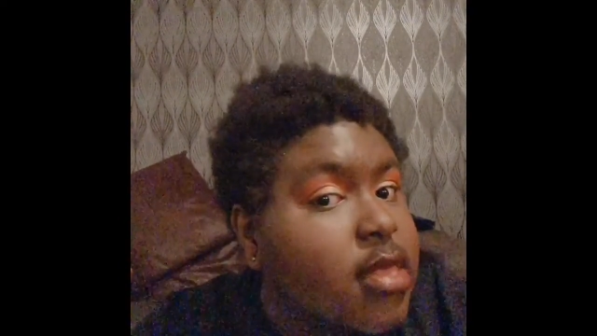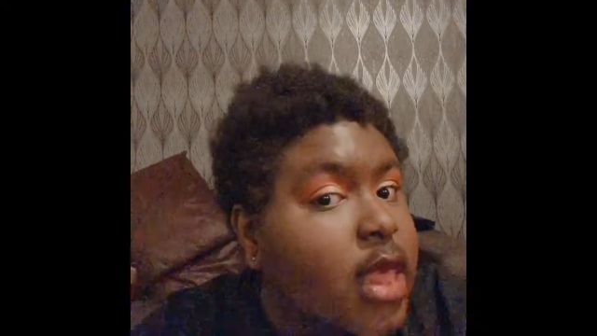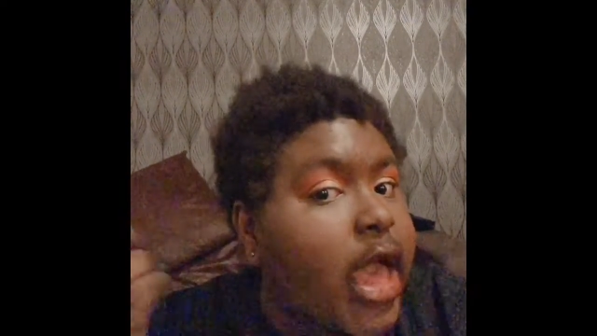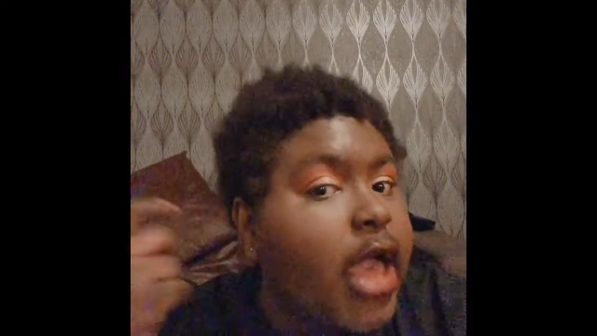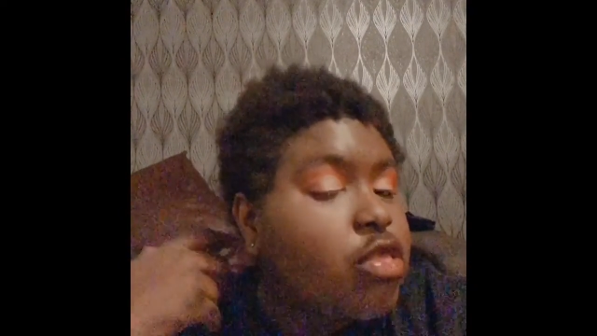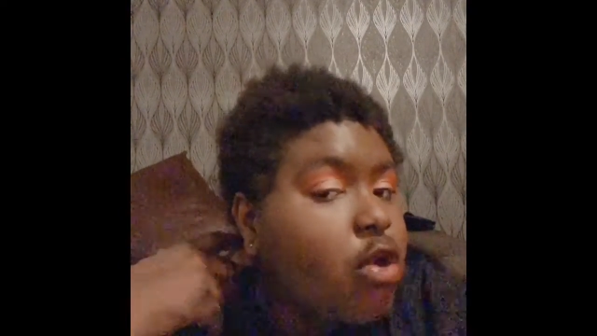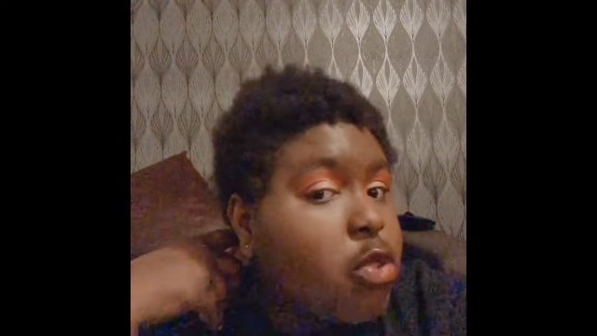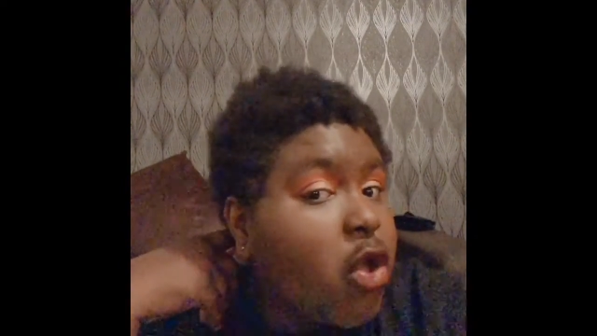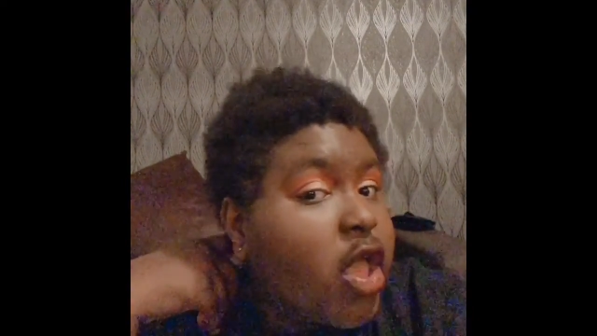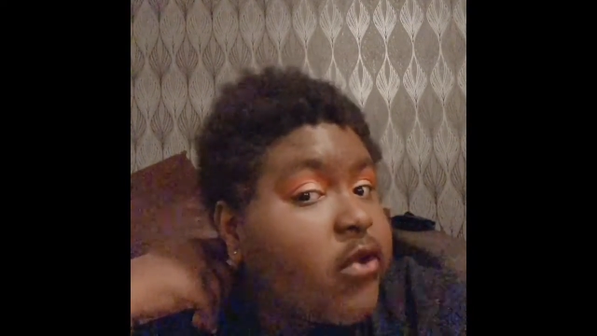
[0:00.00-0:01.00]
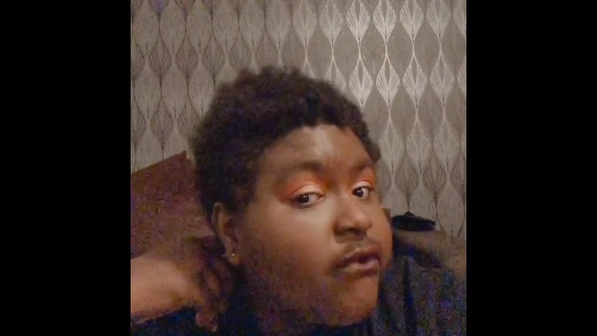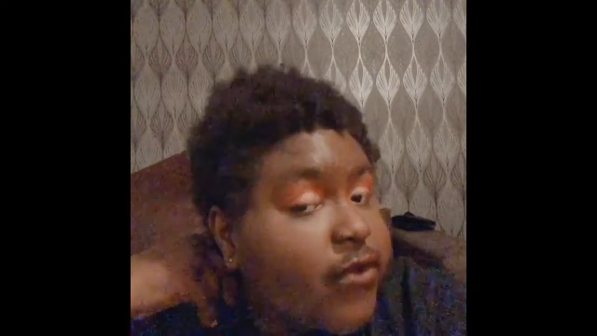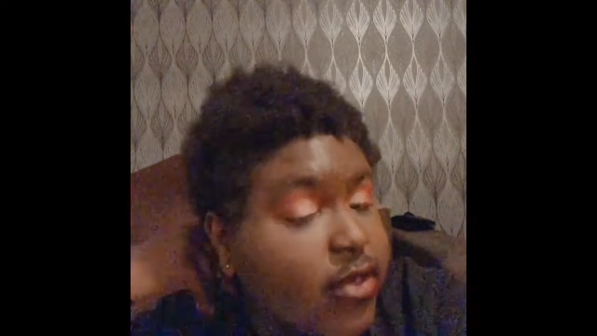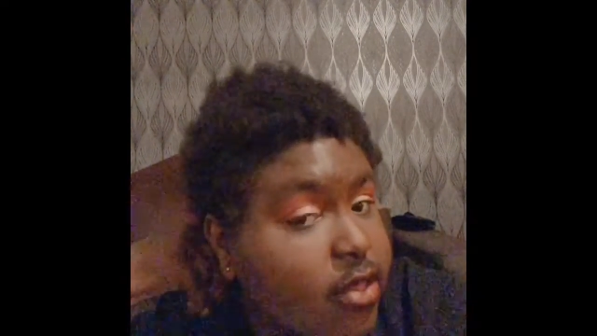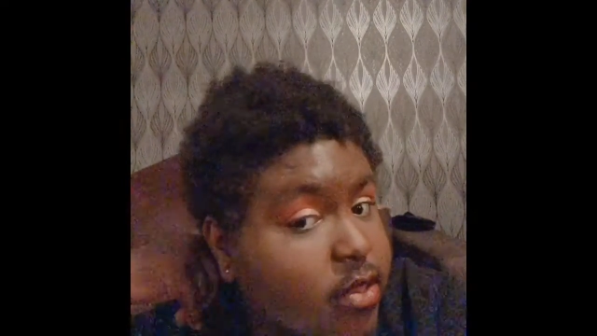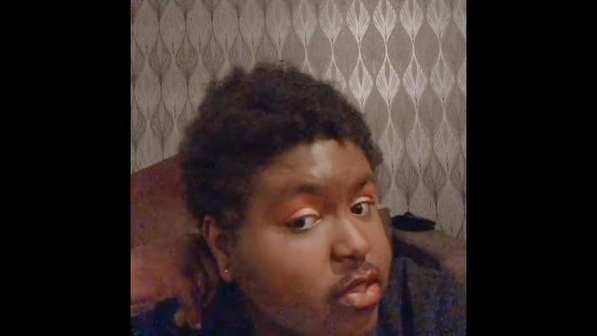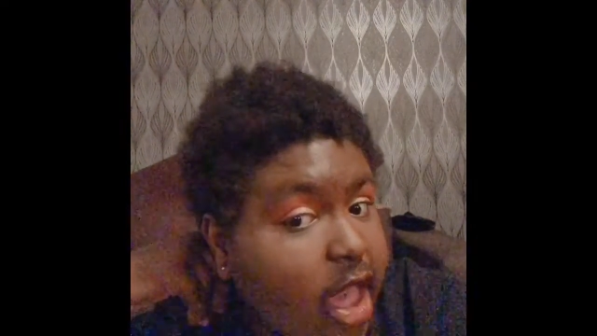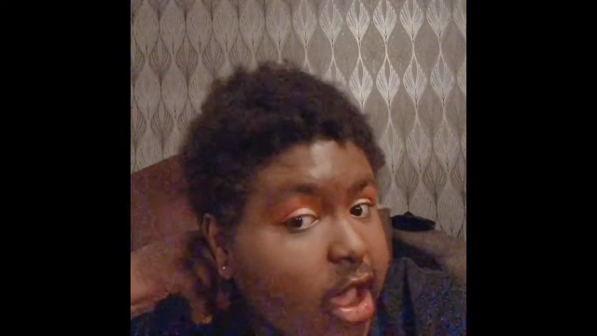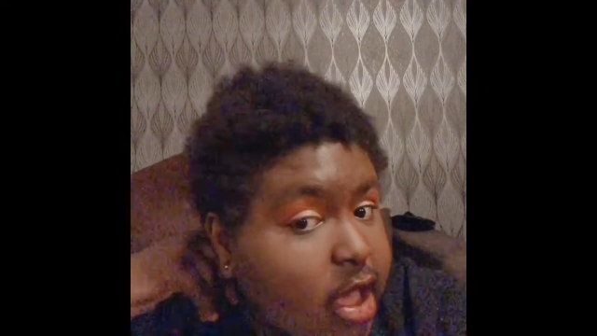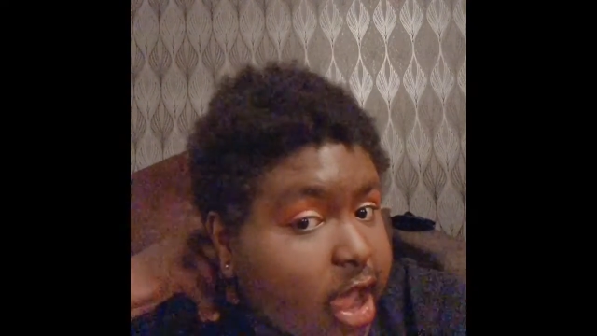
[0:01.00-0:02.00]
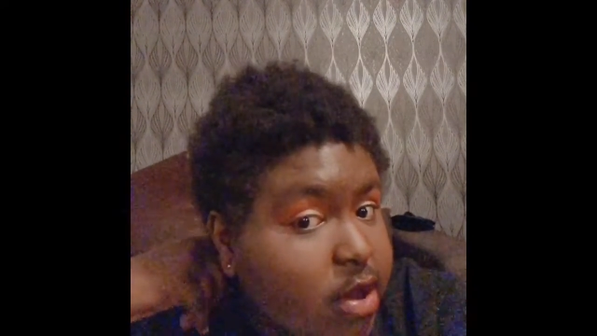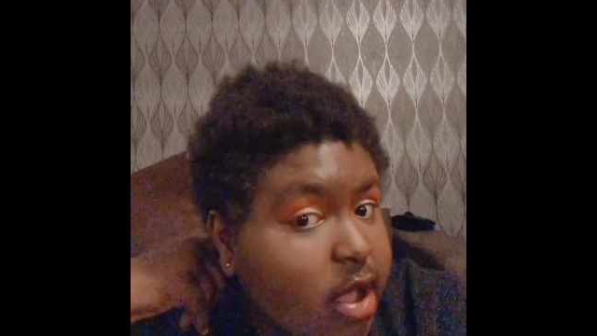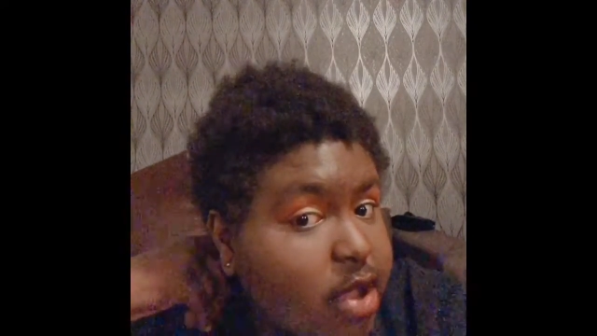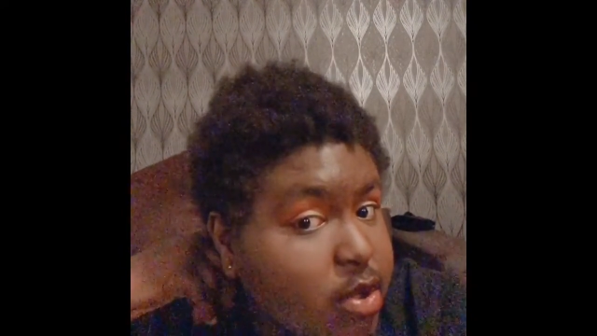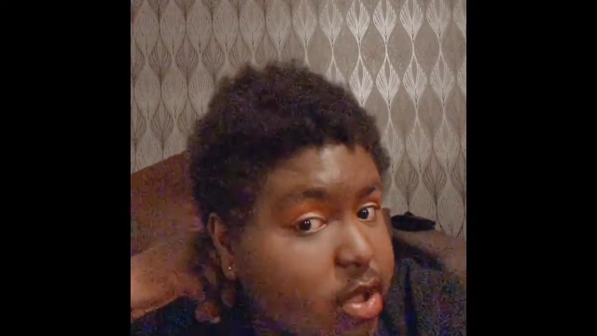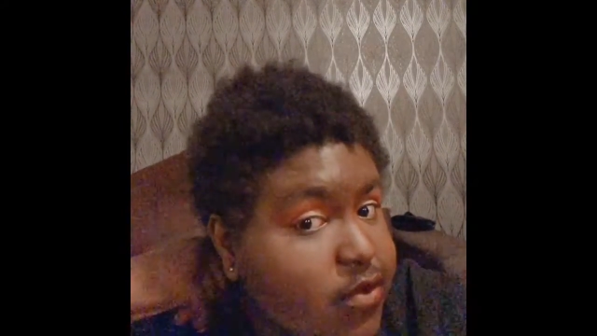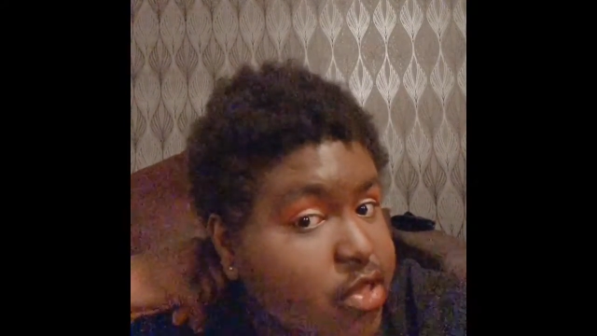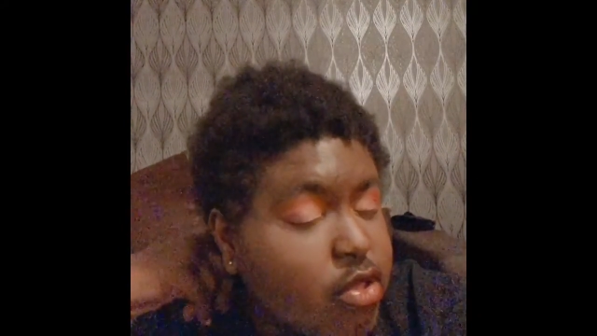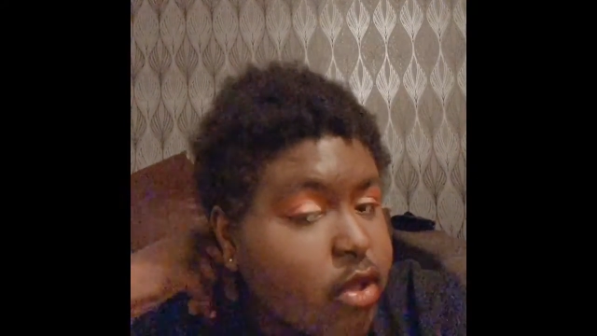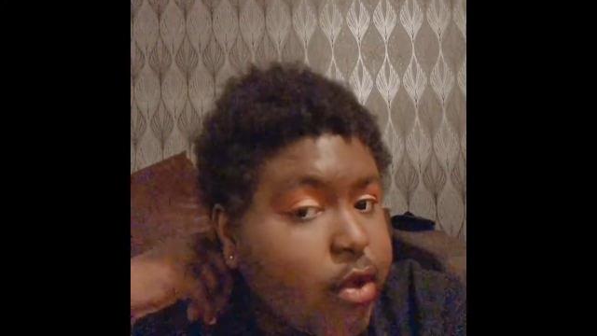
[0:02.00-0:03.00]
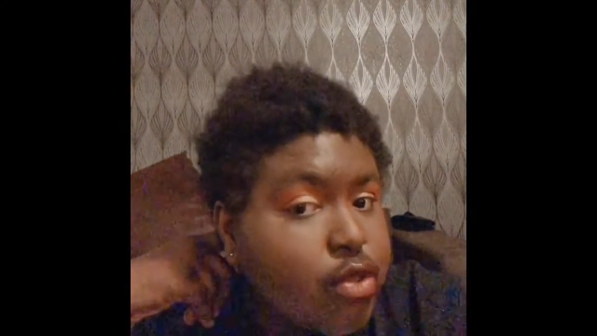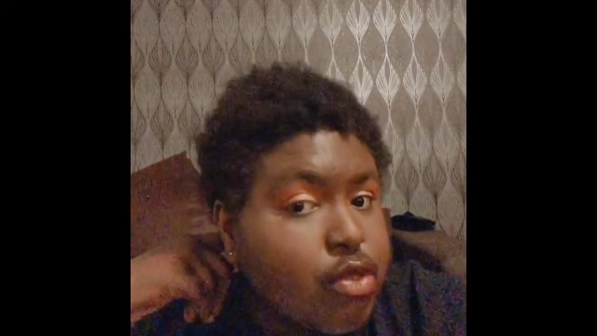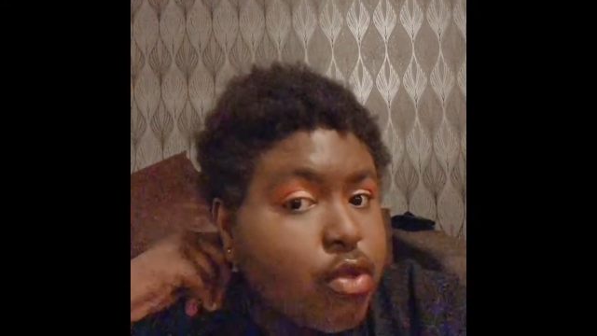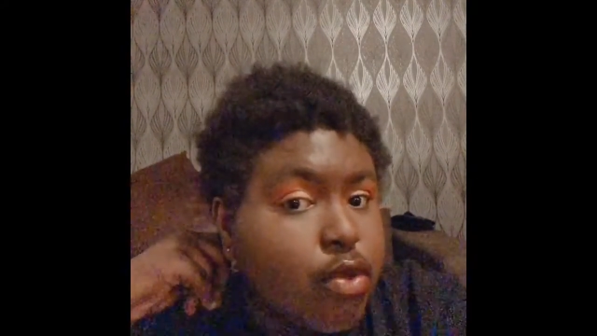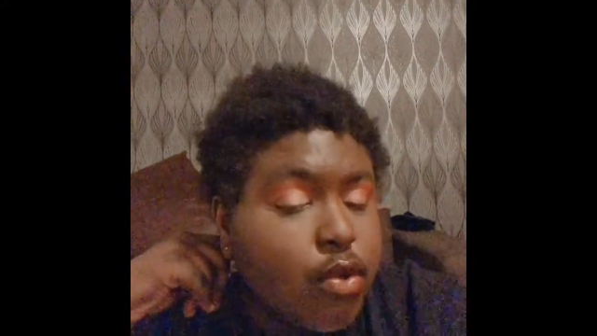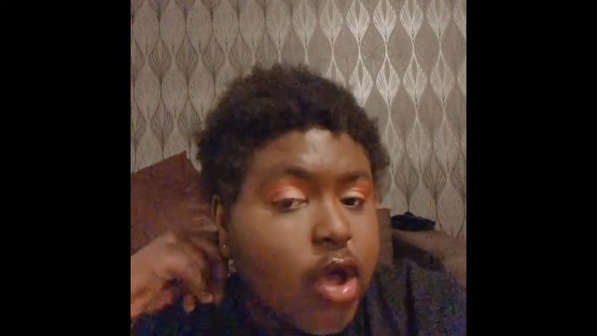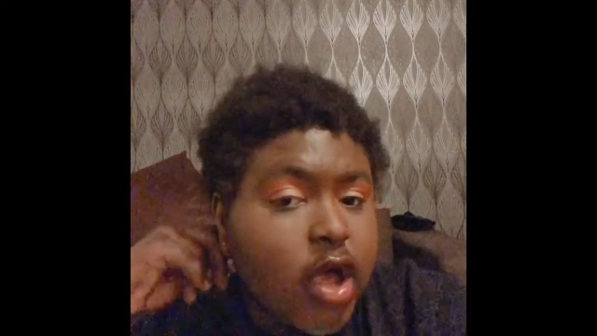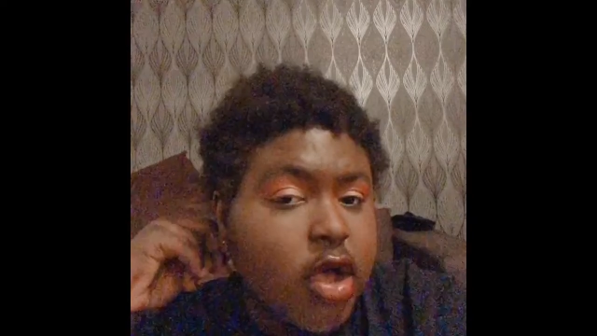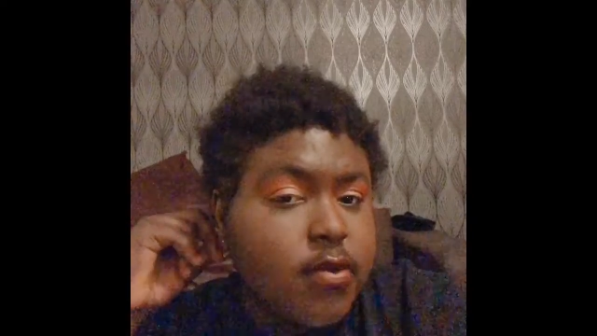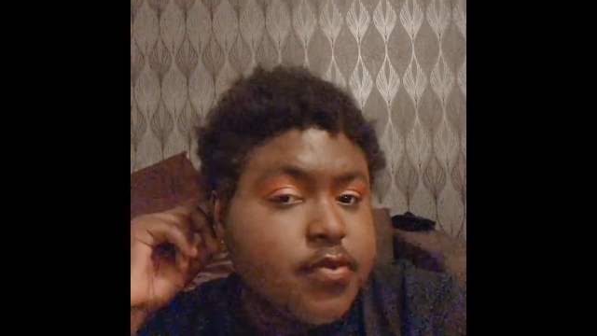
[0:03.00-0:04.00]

I don't know if I don't know if she's going to I